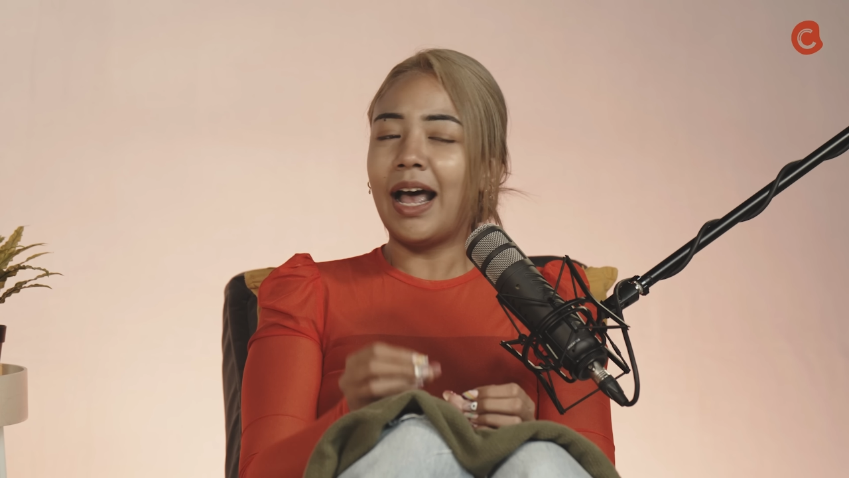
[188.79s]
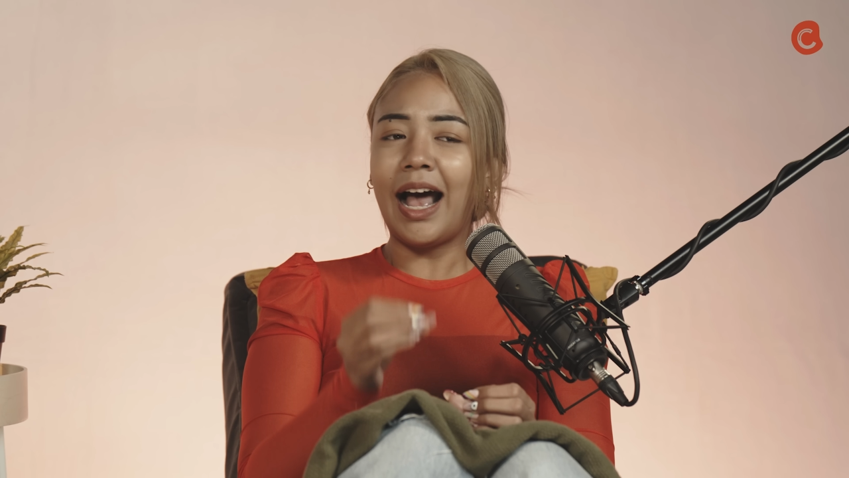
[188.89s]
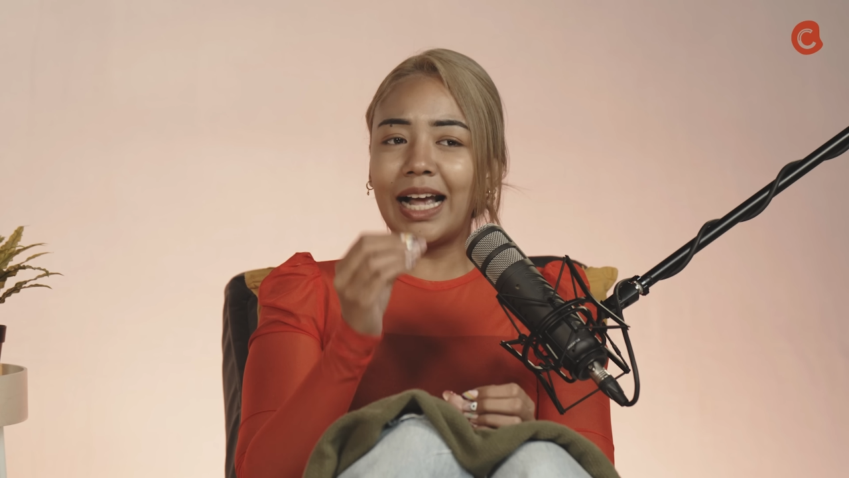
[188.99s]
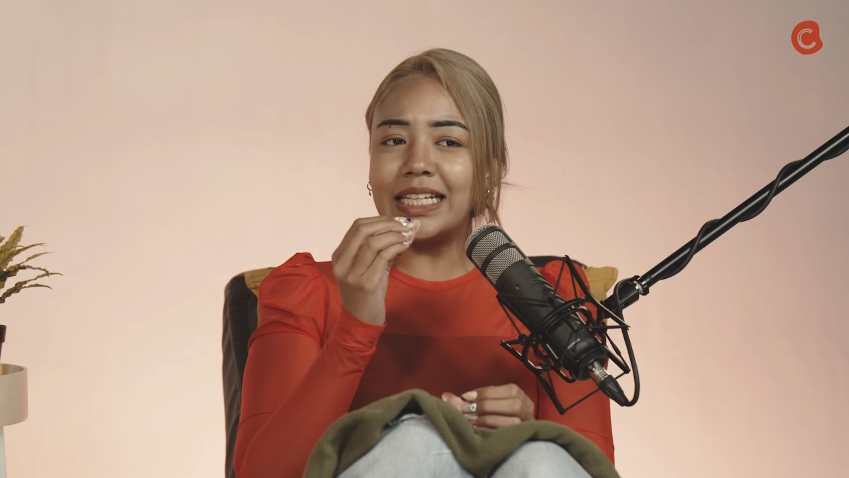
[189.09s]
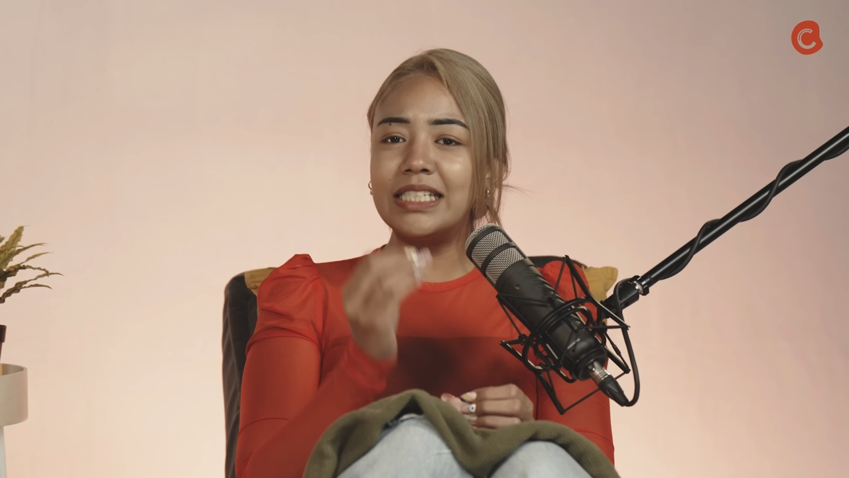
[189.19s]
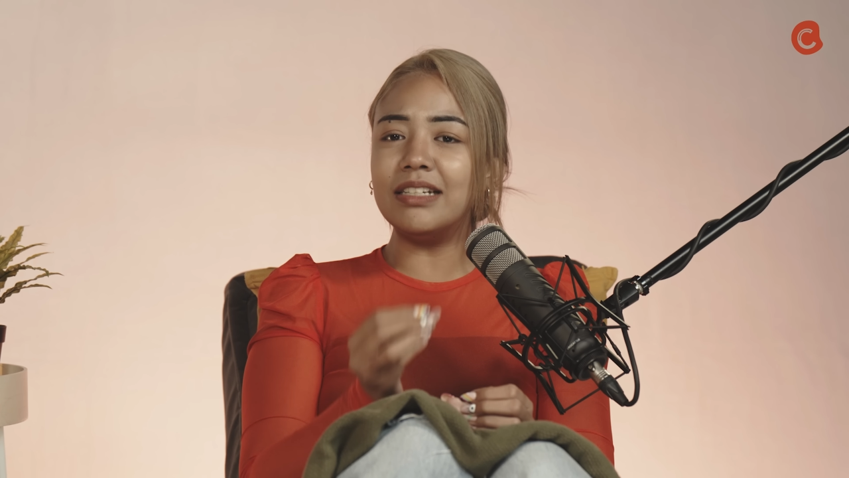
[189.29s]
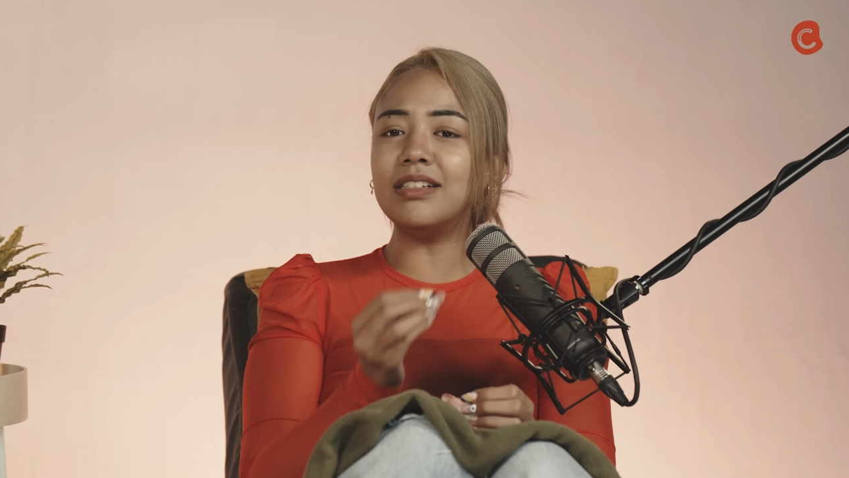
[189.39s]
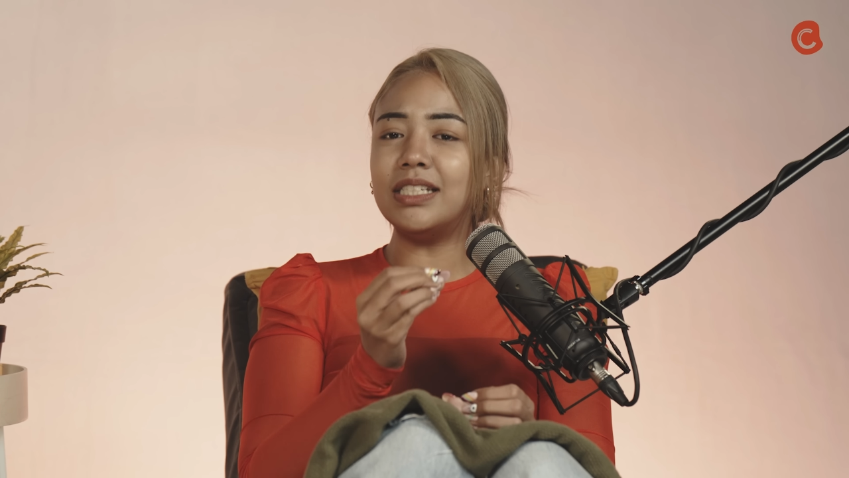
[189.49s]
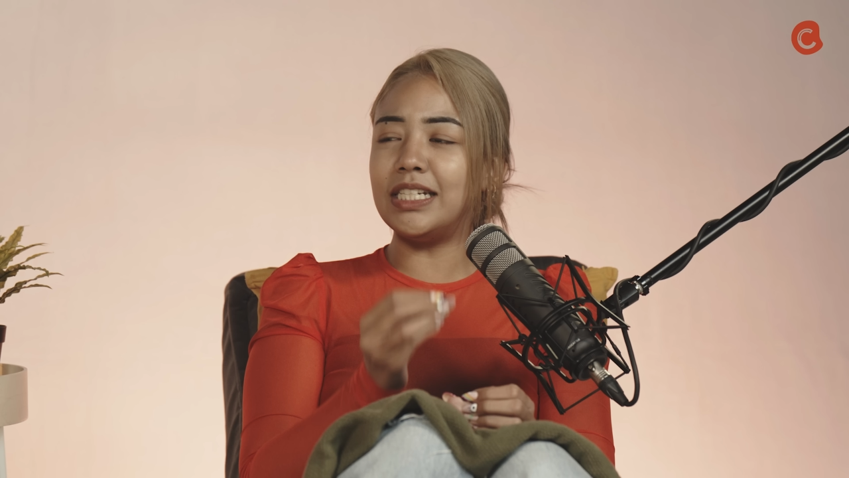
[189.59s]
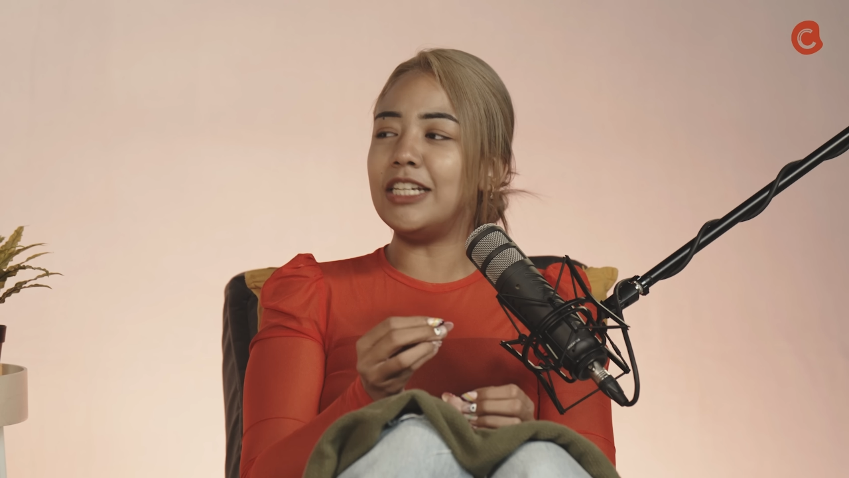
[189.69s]
I still
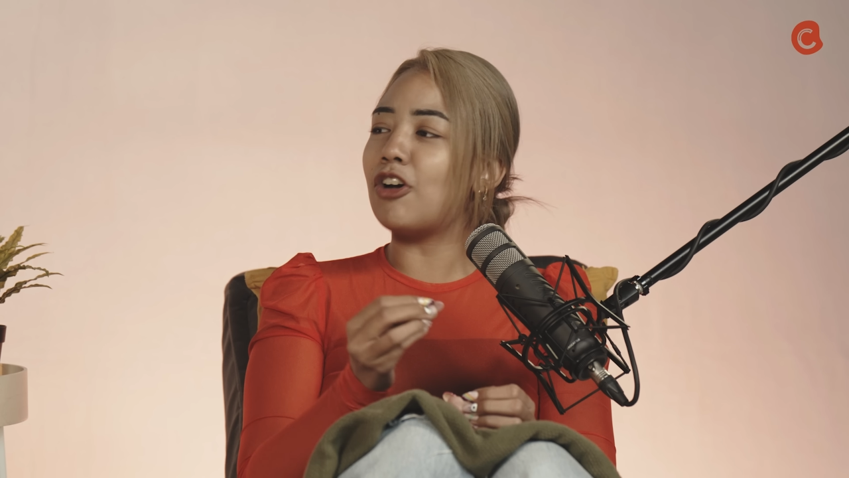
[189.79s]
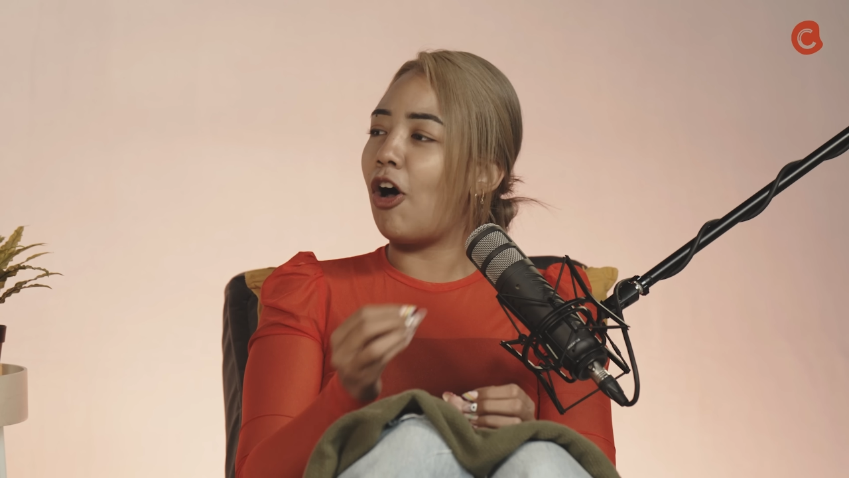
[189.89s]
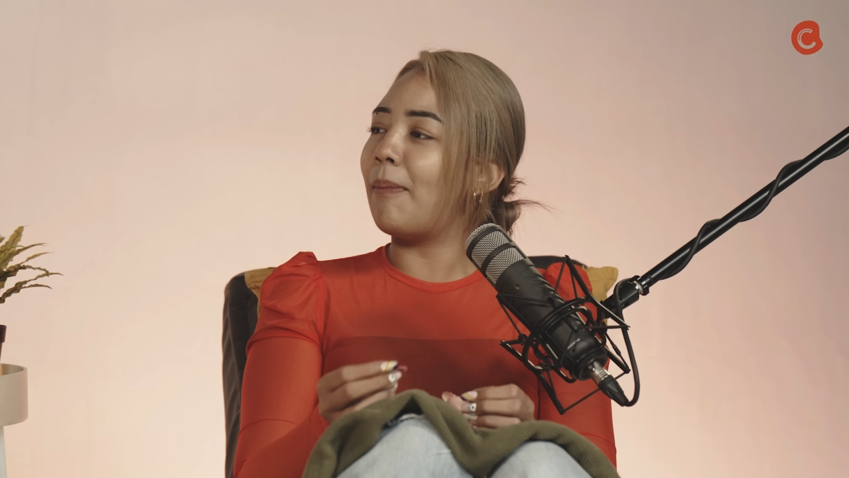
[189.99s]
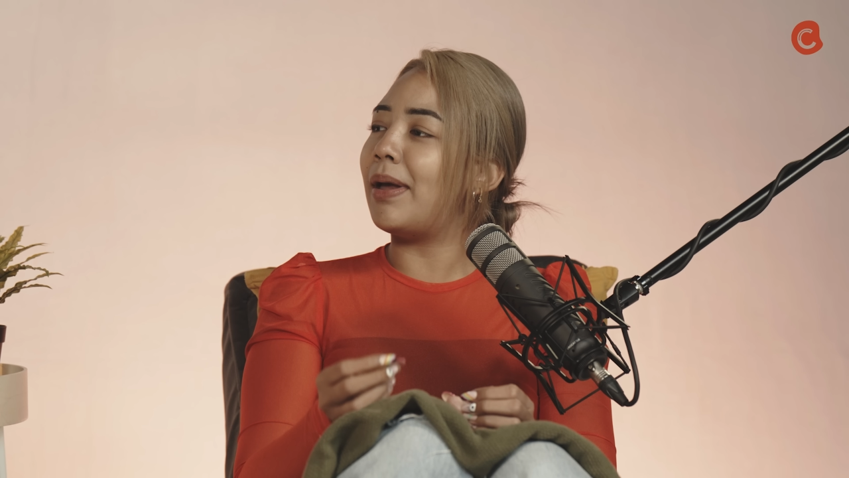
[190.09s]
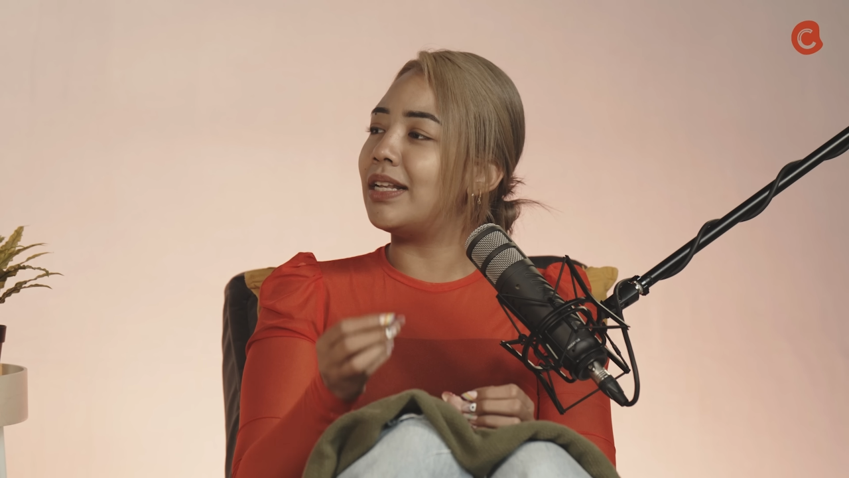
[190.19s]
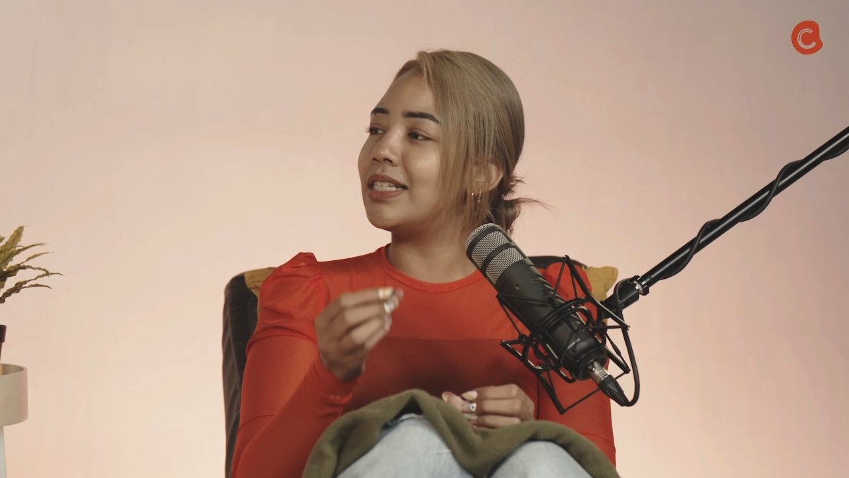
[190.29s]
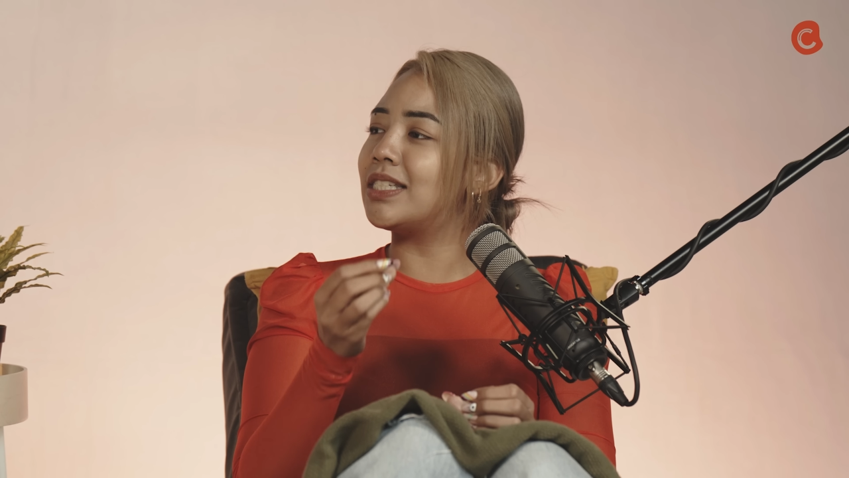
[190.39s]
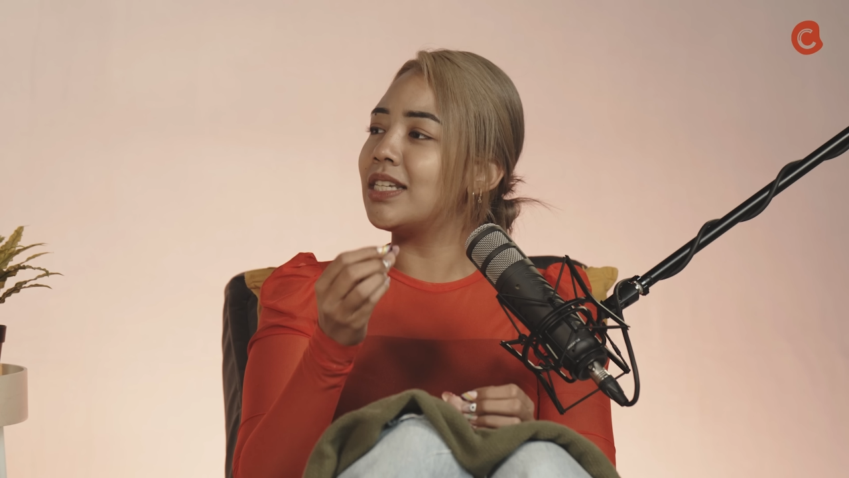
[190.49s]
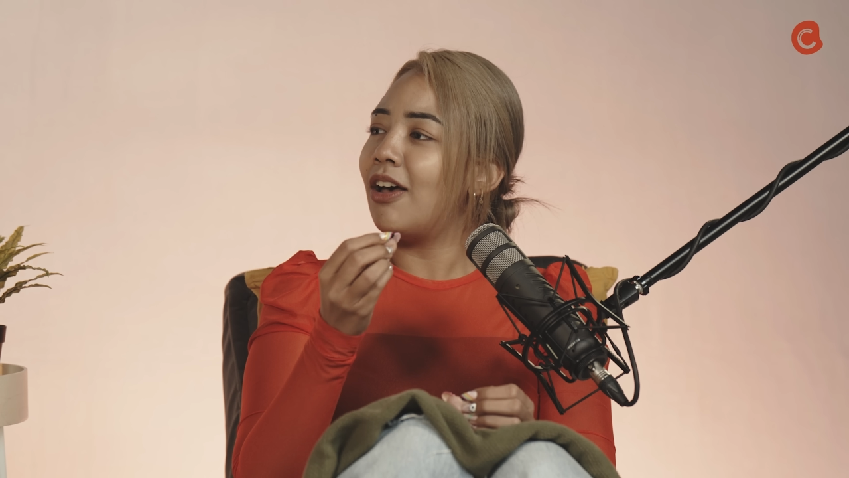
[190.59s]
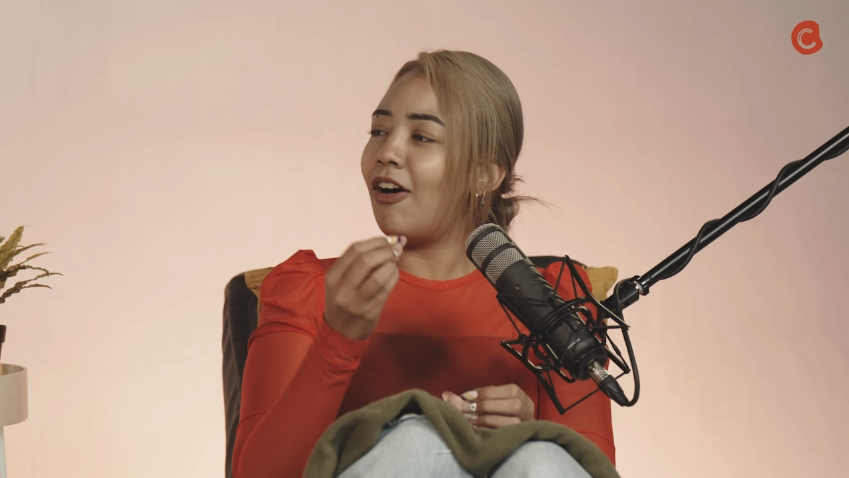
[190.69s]
see comments